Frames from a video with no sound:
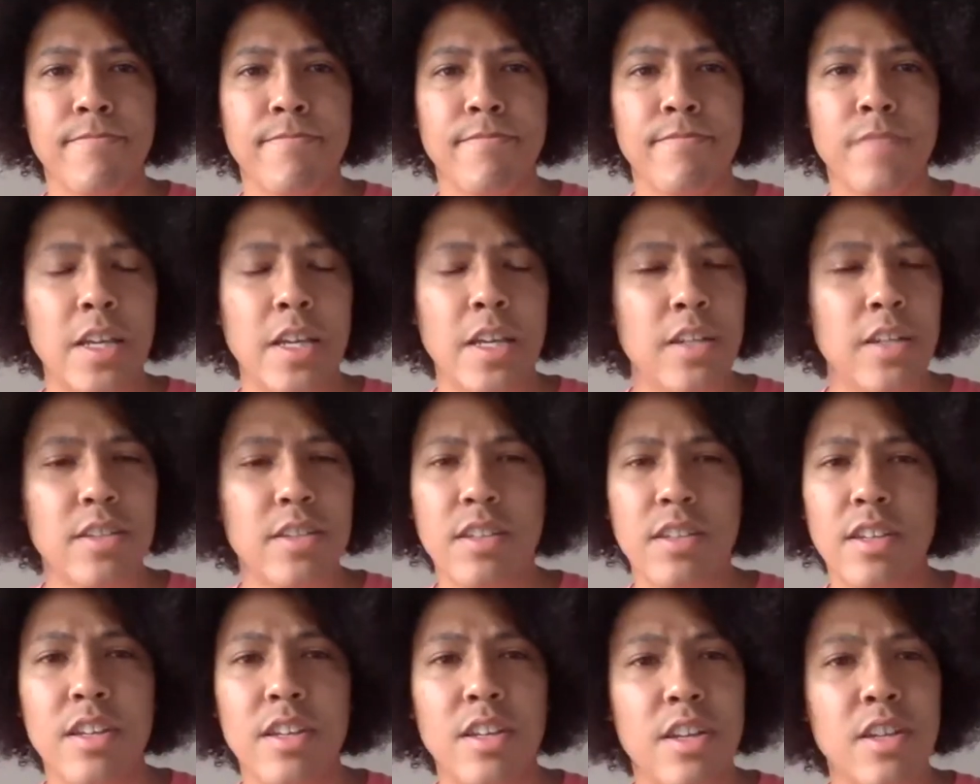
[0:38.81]

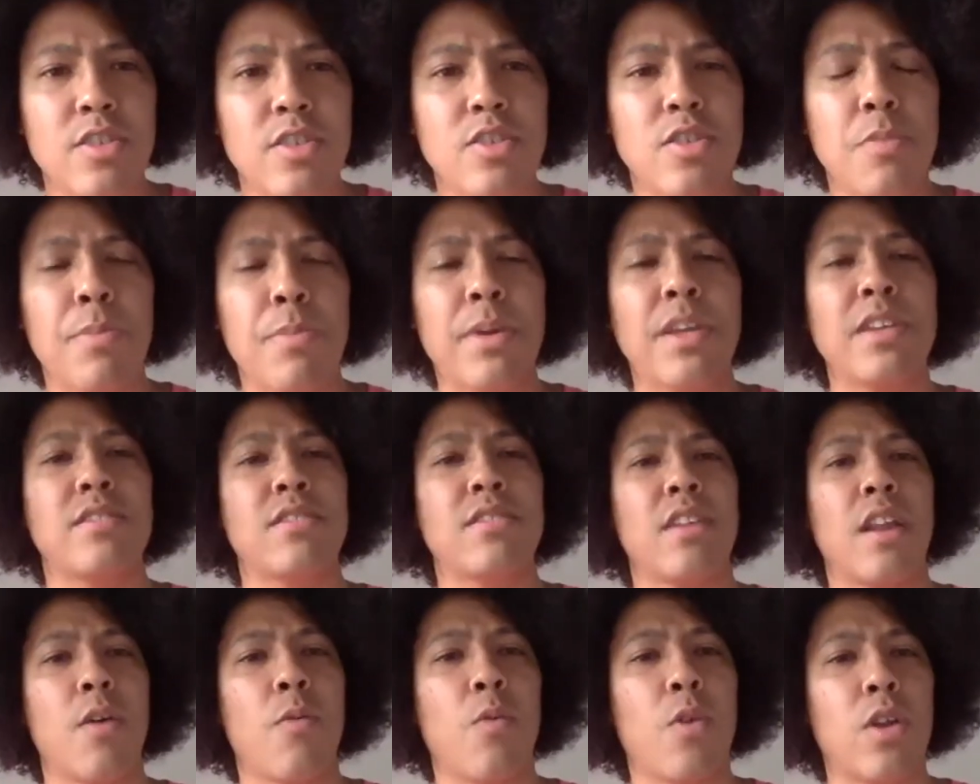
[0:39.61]
here's the piece
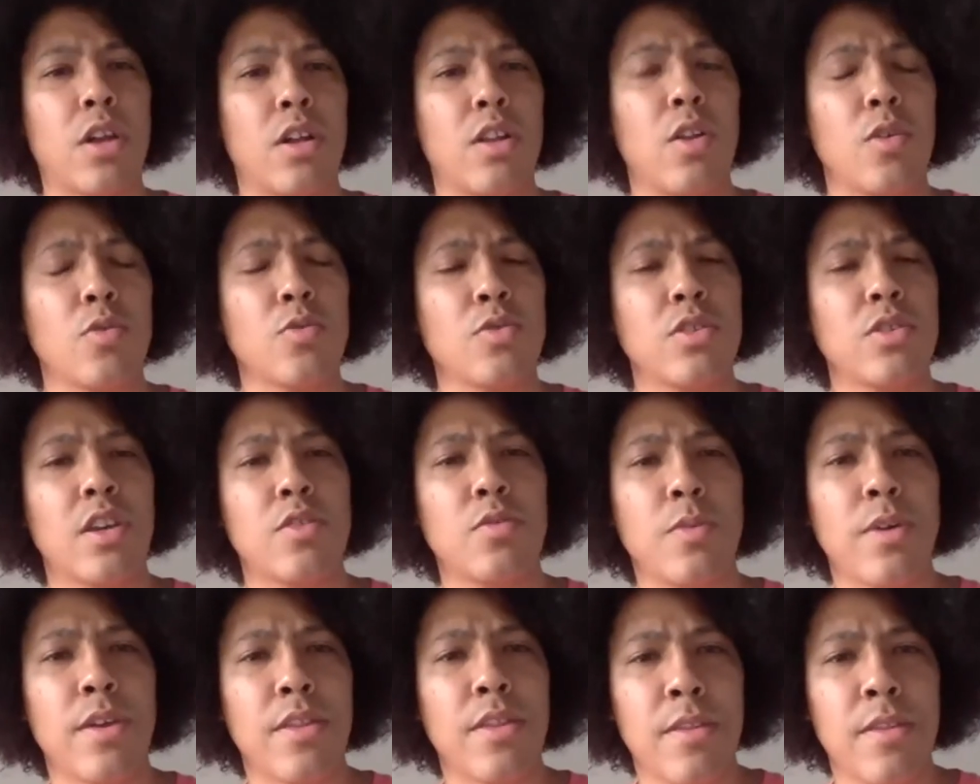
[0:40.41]
that I want to close us with.